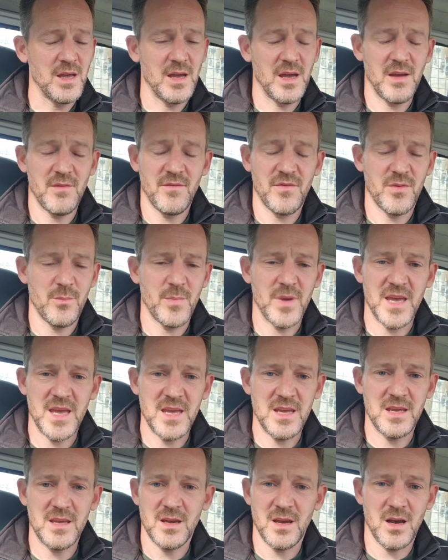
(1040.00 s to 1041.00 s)
and for
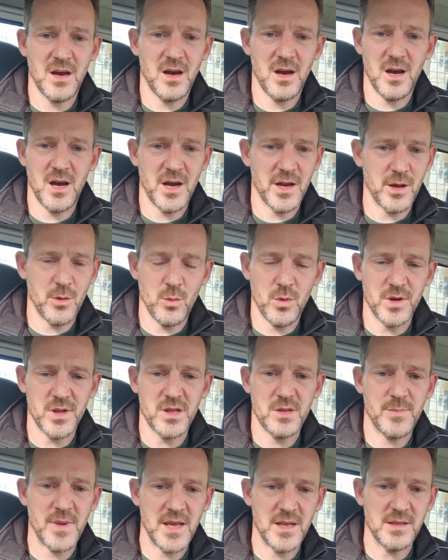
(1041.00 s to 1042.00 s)
me, I don't want to
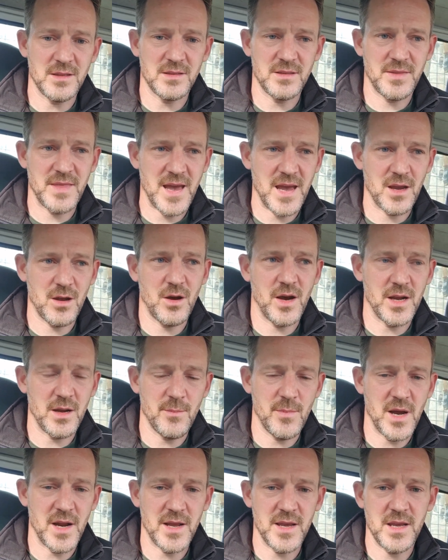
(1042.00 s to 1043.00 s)
spend that kind of
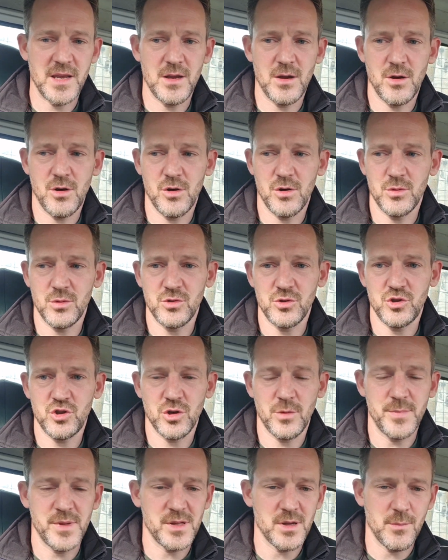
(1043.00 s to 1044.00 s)
money on
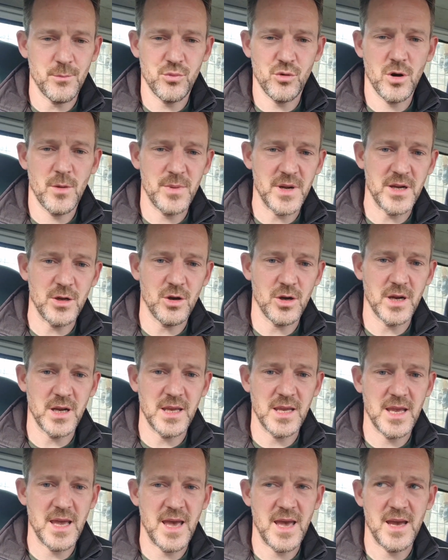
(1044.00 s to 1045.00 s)
jobs that I'm probably not going
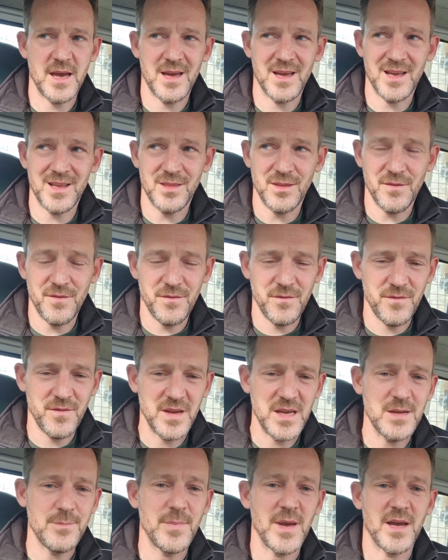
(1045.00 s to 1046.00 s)
to get. And the
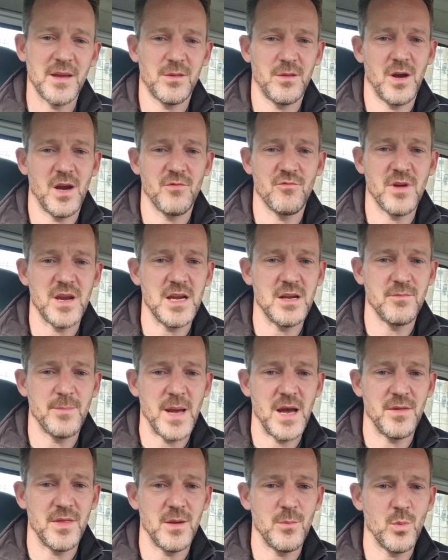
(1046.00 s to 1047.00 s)
feedback that I read
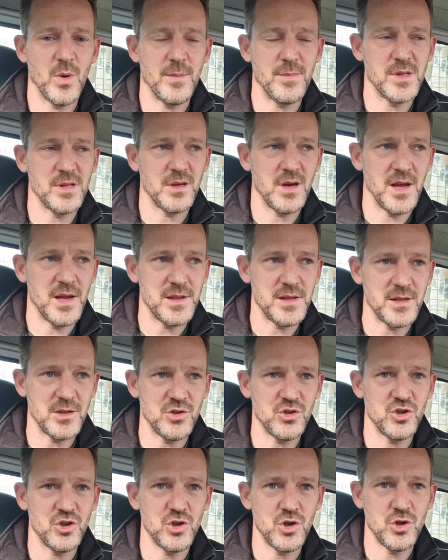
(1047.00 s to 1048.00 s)
about them websites
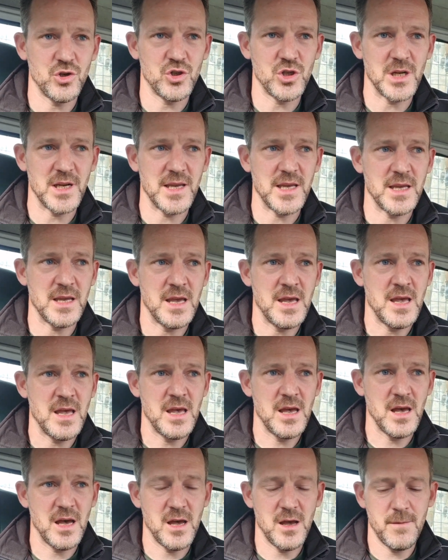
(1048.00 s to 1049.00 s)
is usually
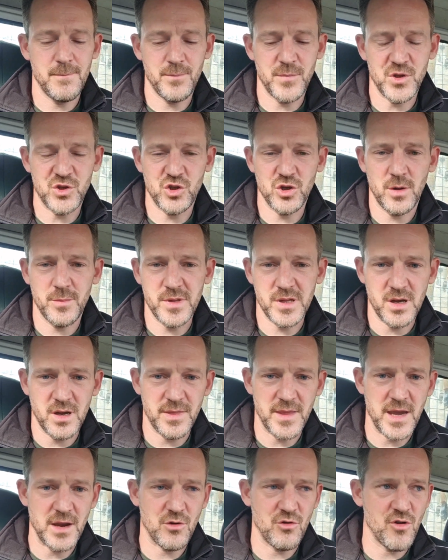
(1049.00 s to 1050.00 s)
the jobs aren't
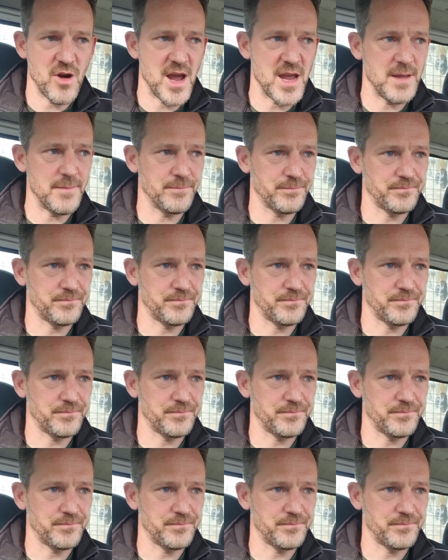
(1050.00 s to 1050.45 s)
that great.